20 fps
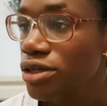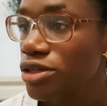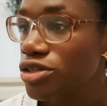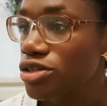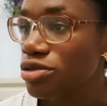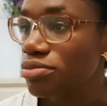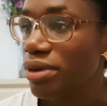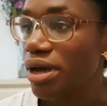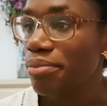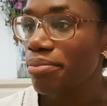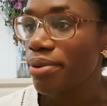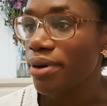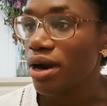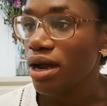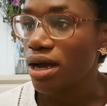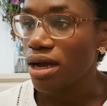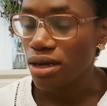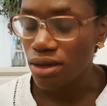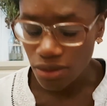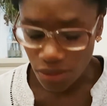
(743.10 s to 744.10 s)
So my
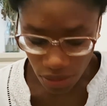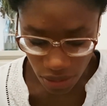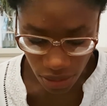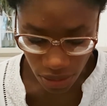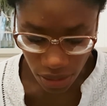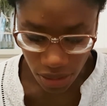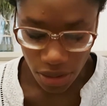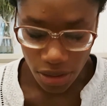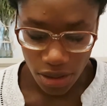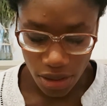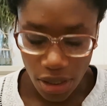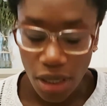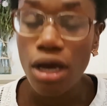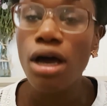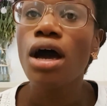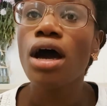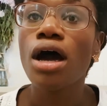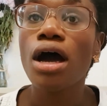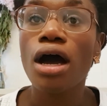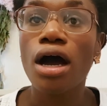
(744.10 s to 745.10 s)
brows
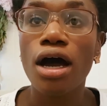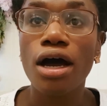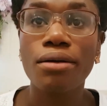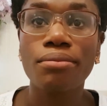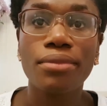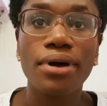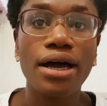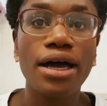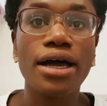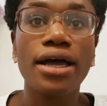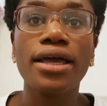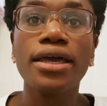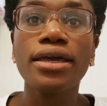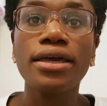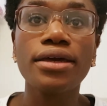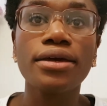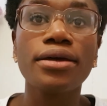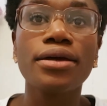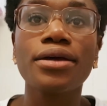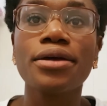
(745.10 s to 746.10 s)
are
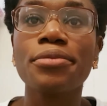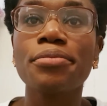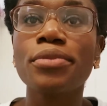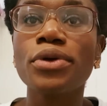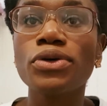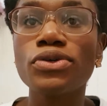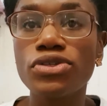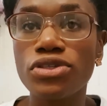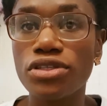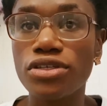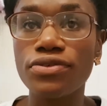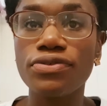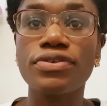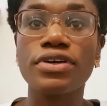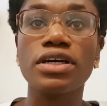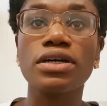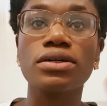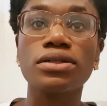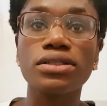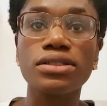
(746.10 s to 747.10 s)
my most
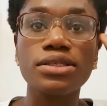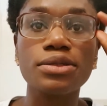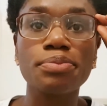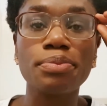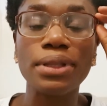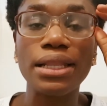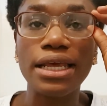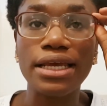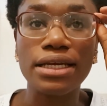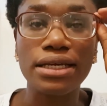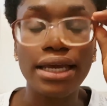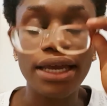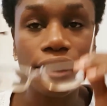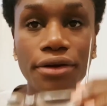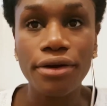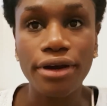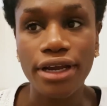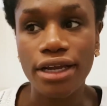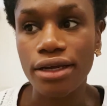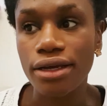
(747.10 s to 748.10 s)
difficult
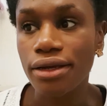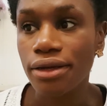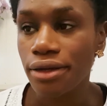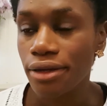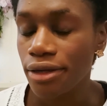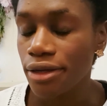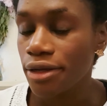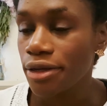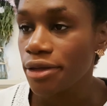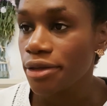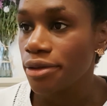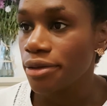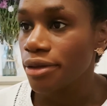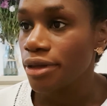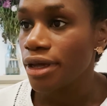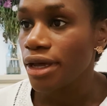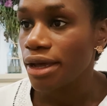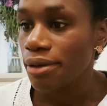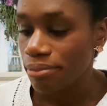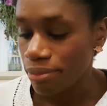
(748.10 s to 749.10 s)
area
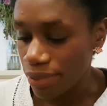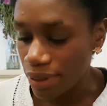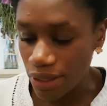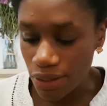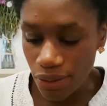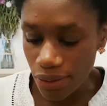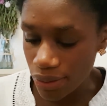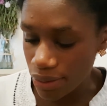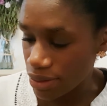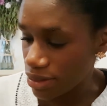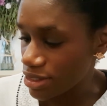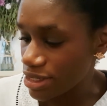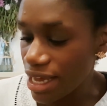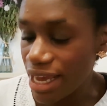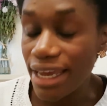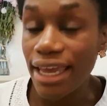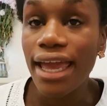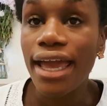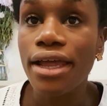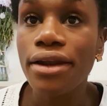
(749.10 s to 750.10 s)
because
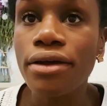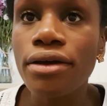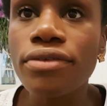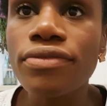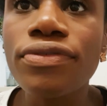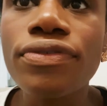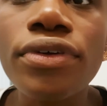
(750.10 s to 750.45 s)
I cannot